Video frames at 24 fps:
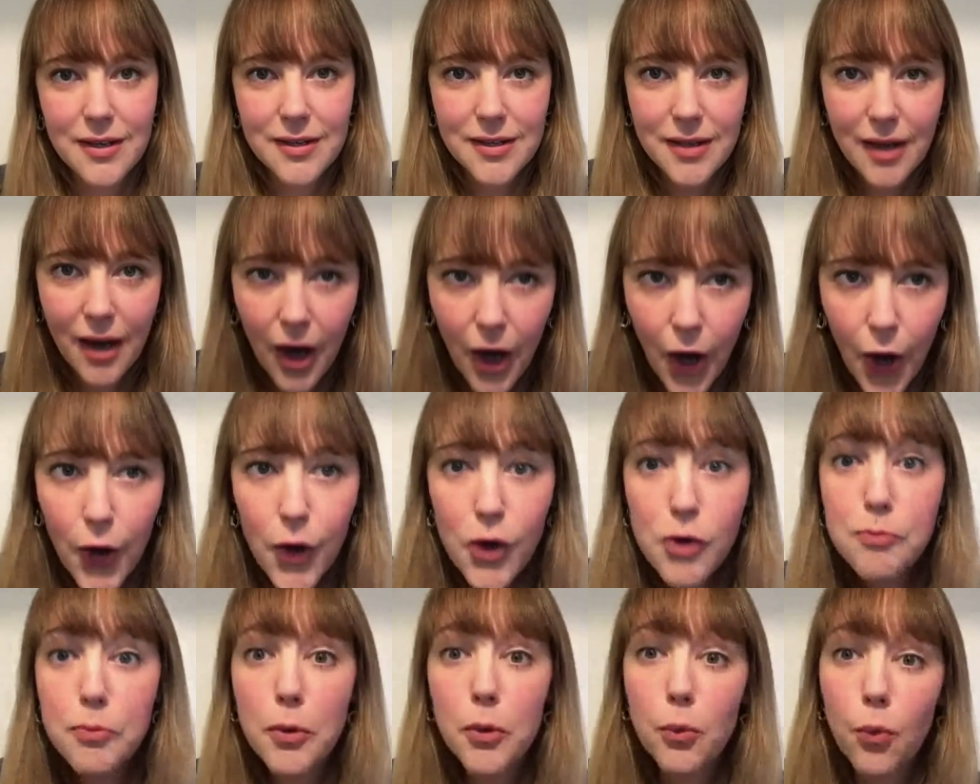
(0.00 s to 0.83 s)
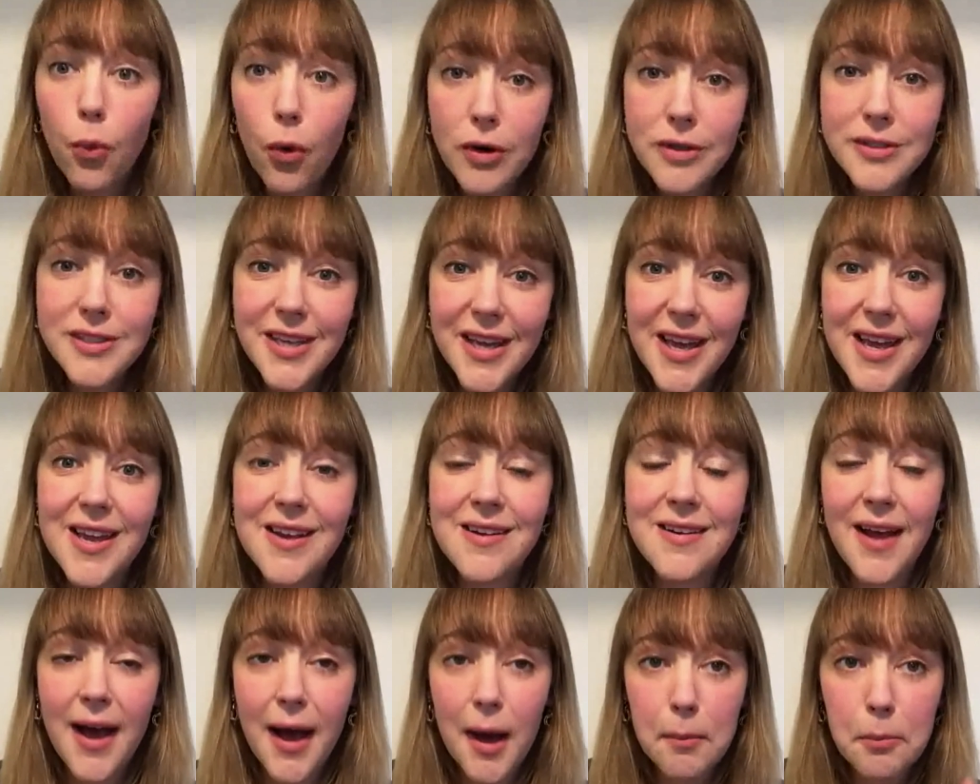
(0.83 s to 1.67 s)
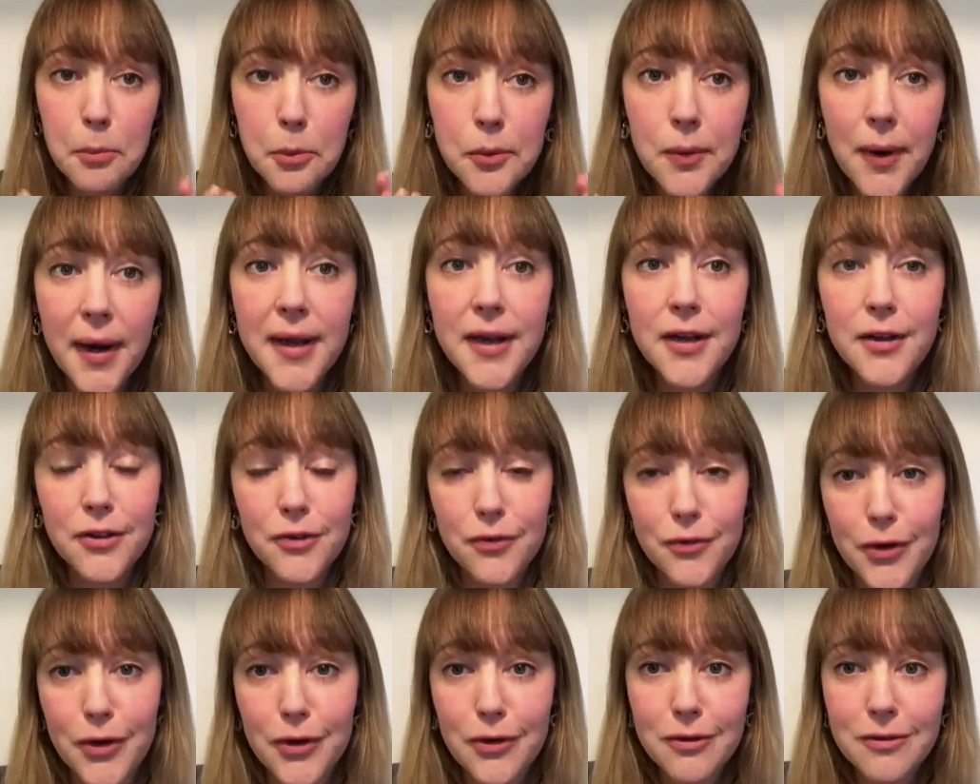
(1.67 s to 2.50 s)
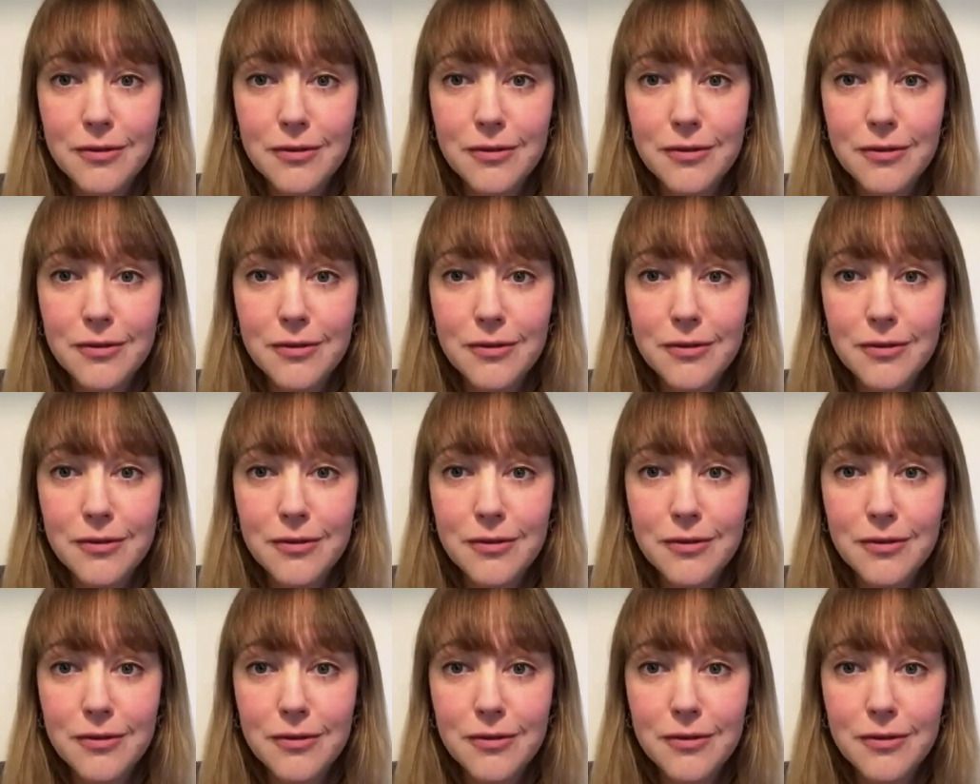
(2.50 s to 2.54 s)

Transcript: Our hope was in a breakthrough.